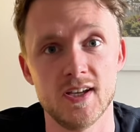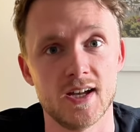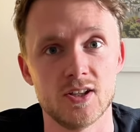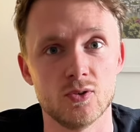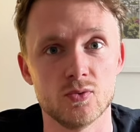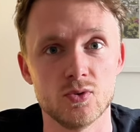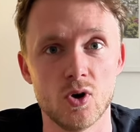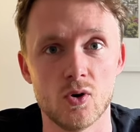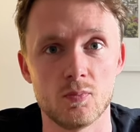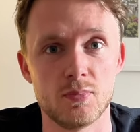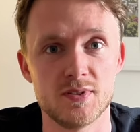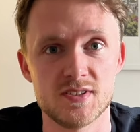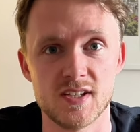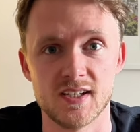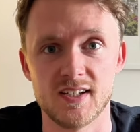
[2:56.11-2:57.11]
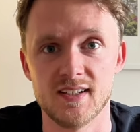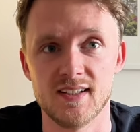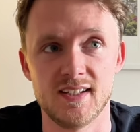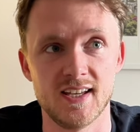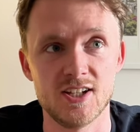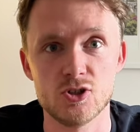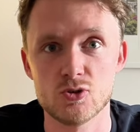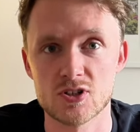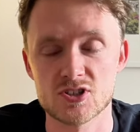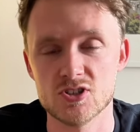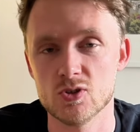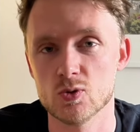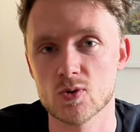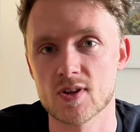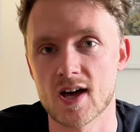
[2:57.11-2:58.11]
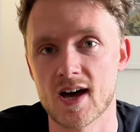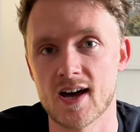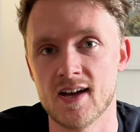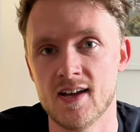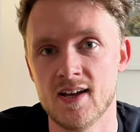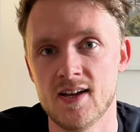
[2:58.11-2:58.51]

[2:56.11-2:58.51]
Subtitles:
and you're not particularly interested in all that,